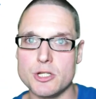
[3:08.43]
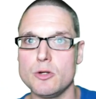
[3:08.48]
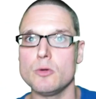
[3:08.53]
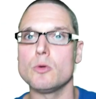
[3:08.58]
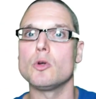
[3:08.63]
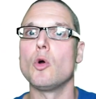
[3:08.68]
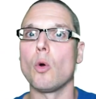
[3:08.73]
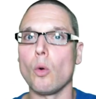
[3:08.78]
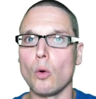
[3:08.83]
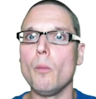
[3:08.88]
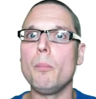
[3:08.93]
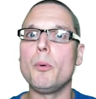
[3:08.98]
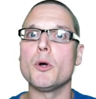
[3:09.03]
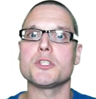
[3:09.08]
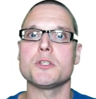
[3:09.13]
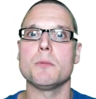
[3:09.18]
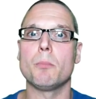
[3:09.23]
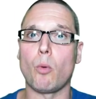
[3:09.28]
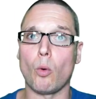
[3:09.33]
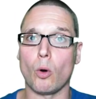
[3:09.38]
Google puts
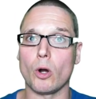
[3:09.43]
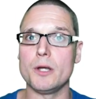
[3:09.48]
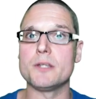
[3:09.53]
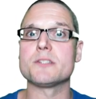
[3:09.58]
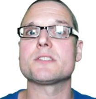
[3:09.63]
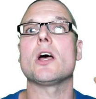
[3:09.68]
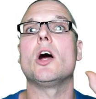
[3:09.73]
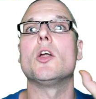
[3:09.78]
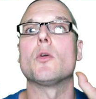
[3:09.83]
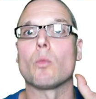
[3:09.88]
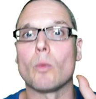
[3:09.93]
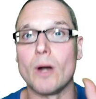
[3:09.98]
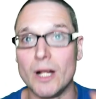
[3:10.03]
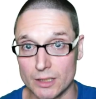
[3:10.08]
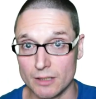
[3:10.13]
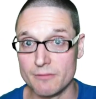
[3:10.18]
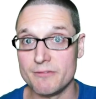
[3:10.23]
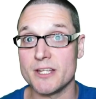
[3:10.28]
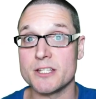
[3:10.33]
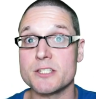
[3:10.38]
importance on
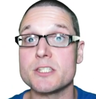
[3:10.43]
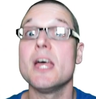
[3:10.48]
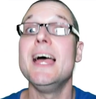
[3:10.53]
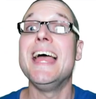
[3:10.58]
relevance,